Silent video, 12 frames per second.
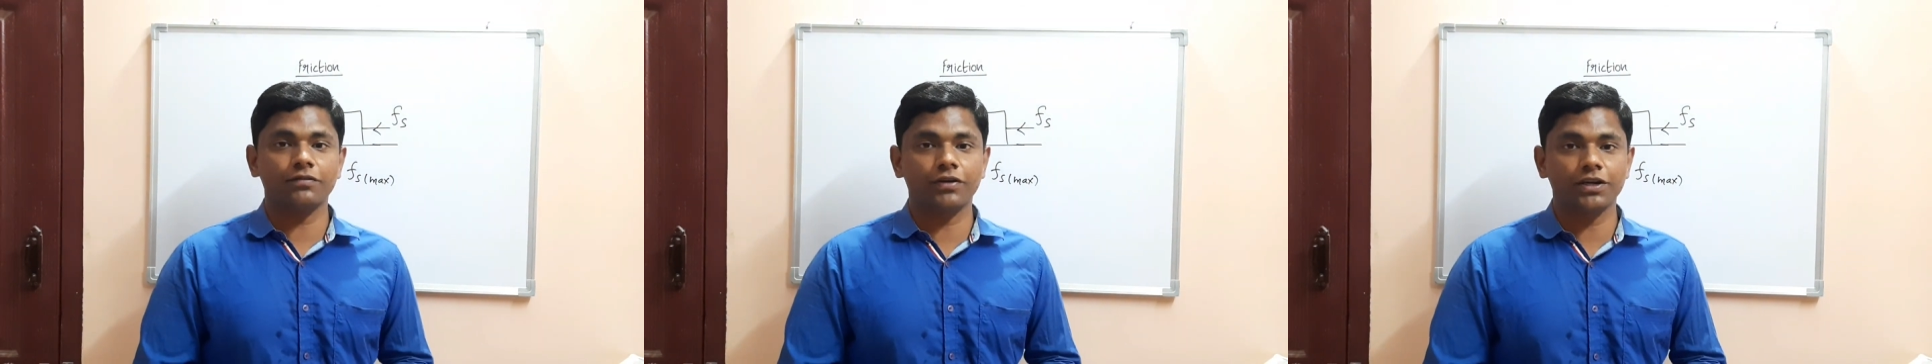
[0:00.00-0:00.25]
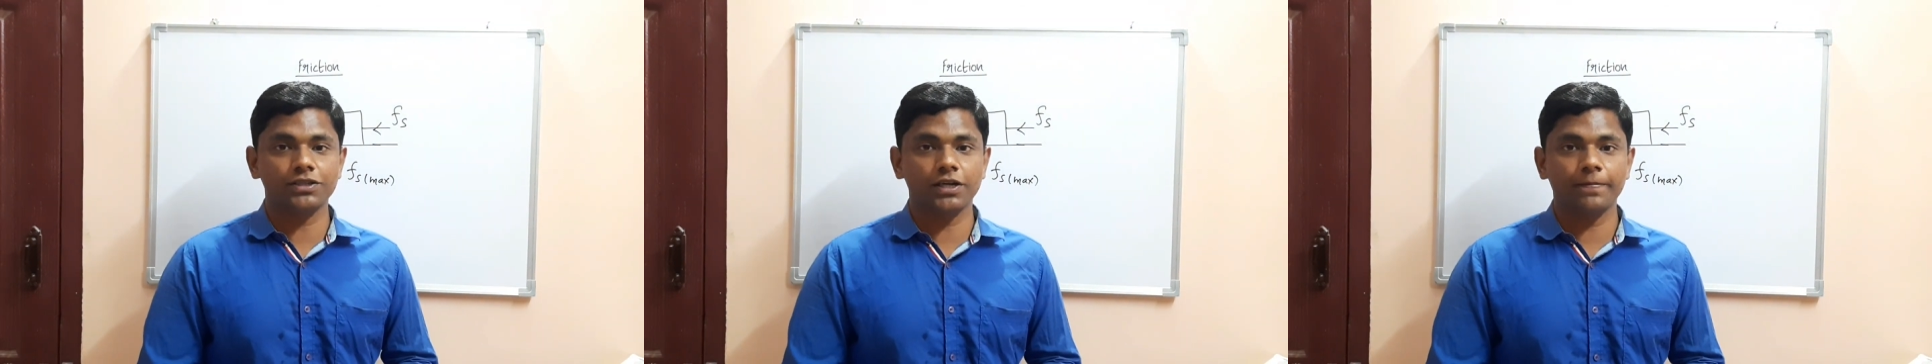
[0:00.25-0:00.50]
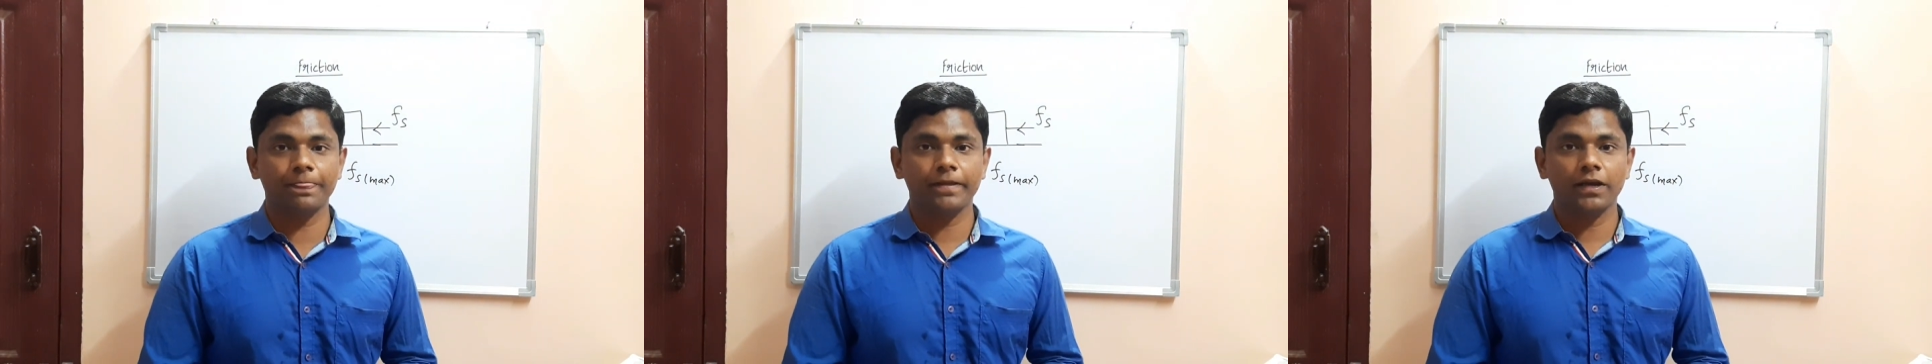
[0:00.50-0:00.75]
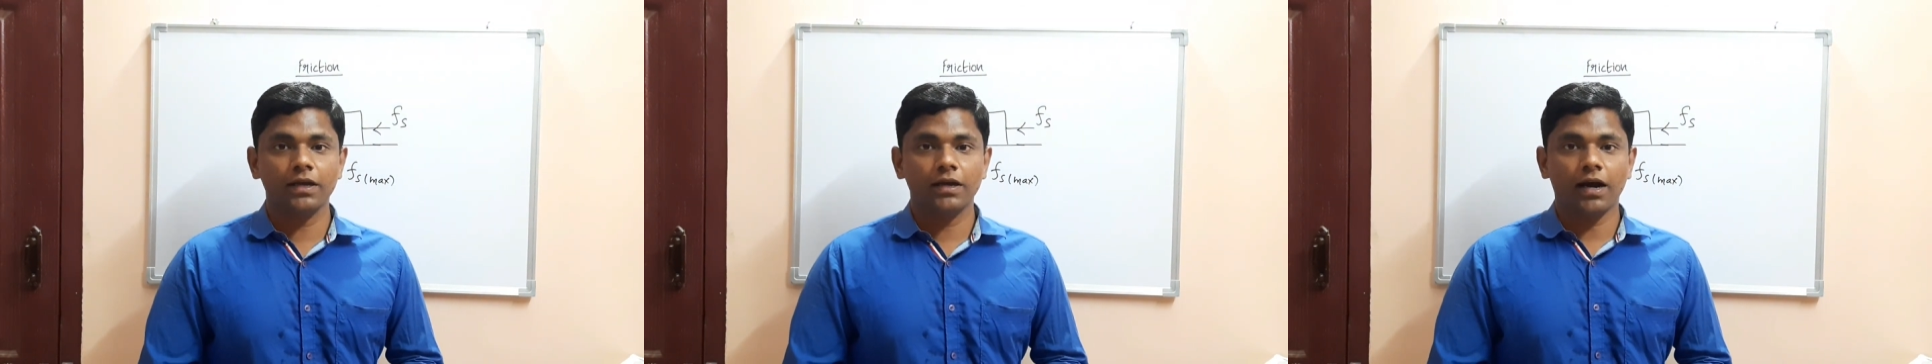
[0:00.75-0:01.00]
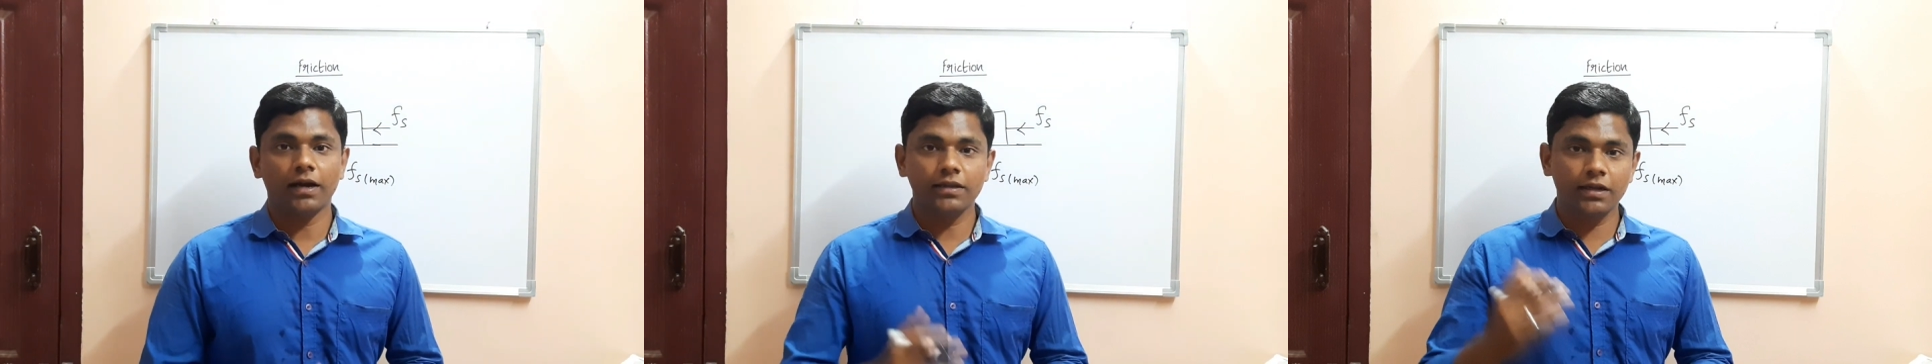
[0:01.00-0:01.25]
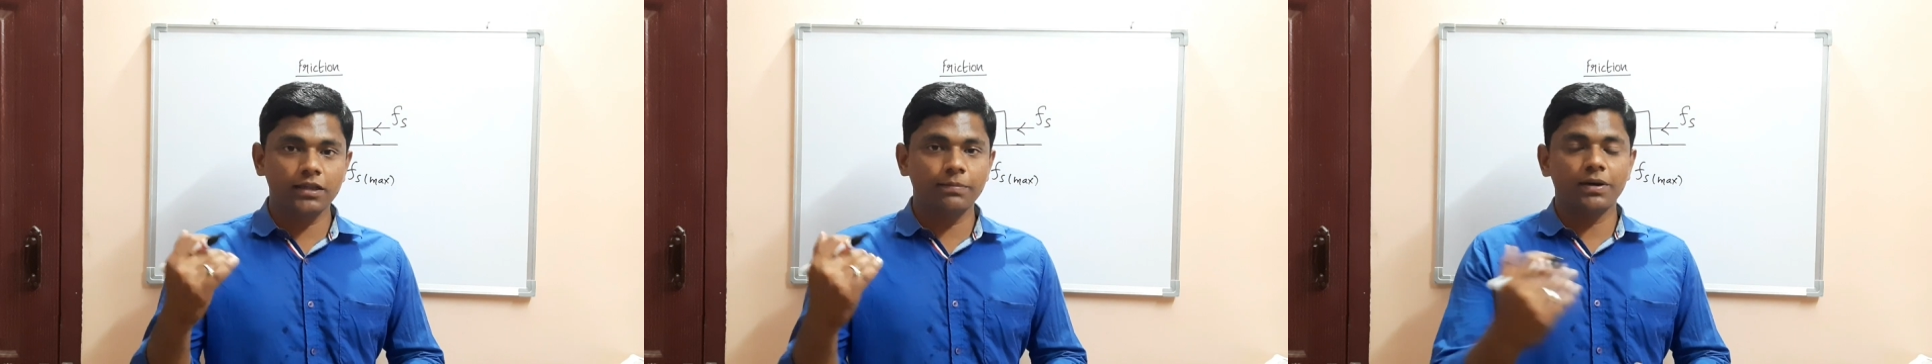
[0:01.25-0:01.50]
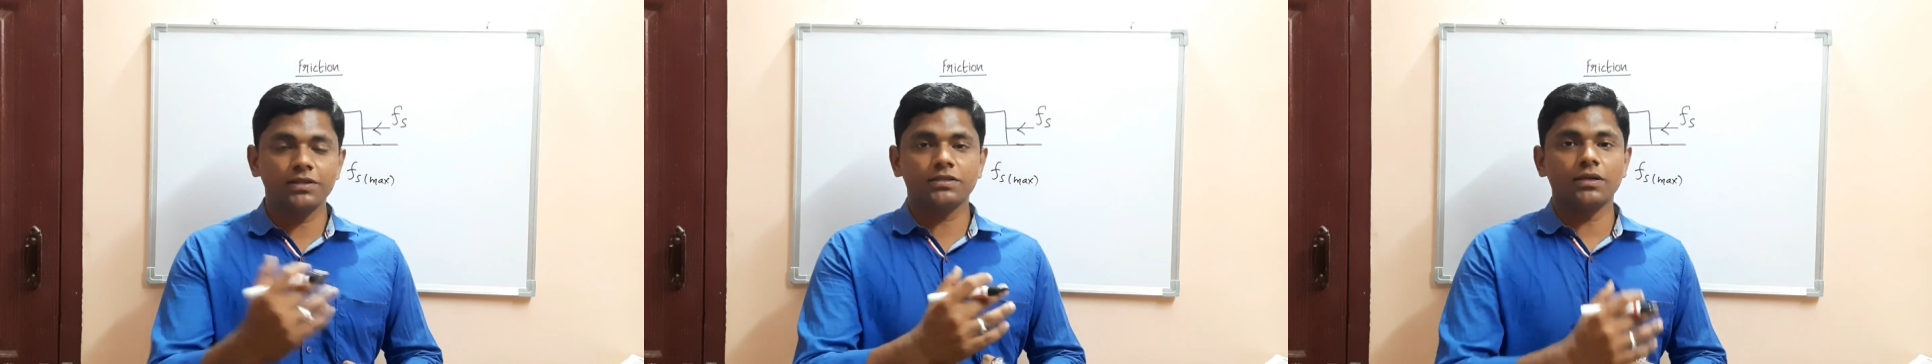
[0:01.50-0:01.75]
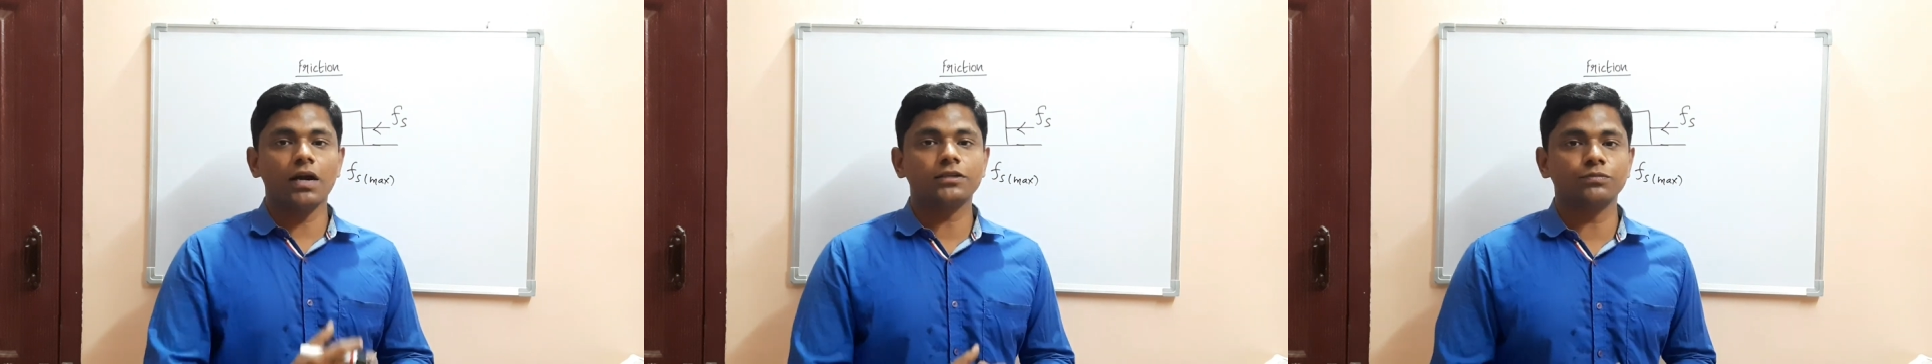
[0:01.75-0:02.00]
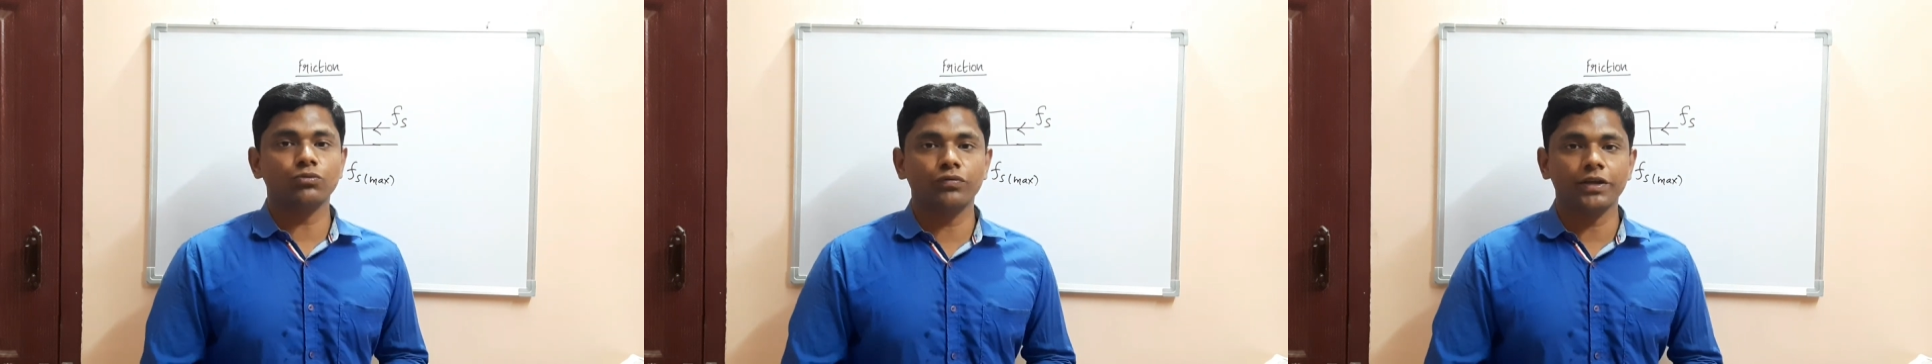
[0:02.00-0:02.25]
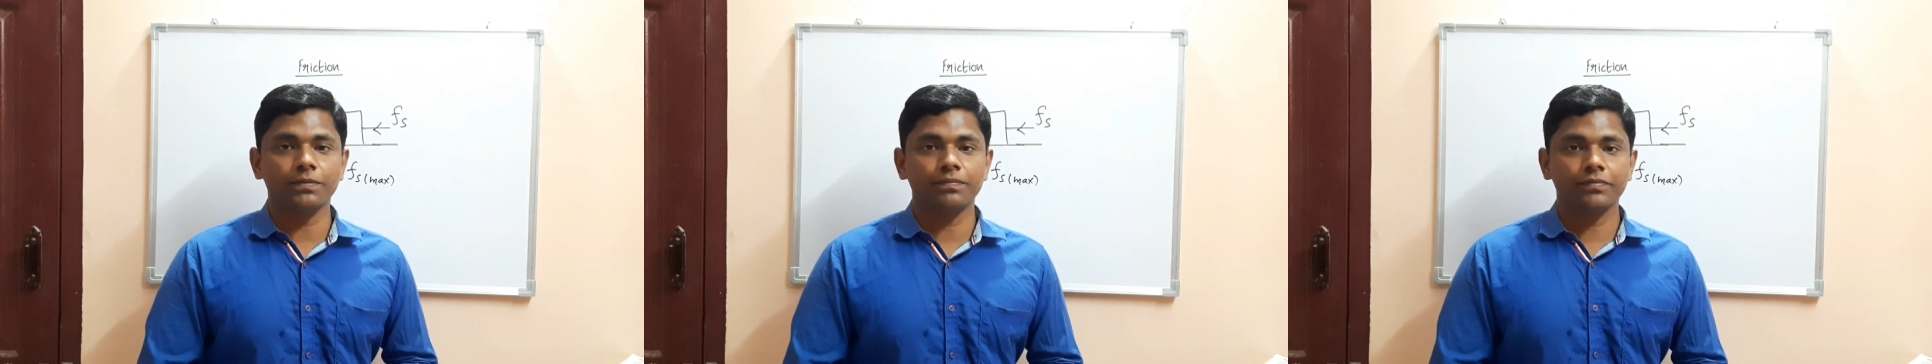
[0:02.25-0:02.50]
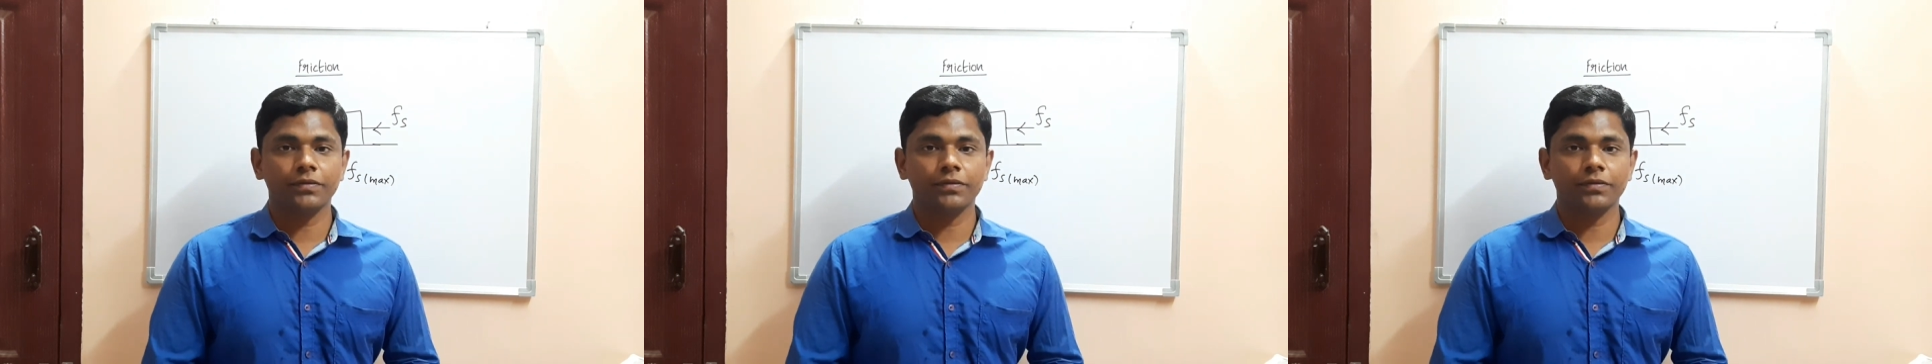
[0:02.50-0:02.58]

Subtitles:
friction and then the bus starts moving.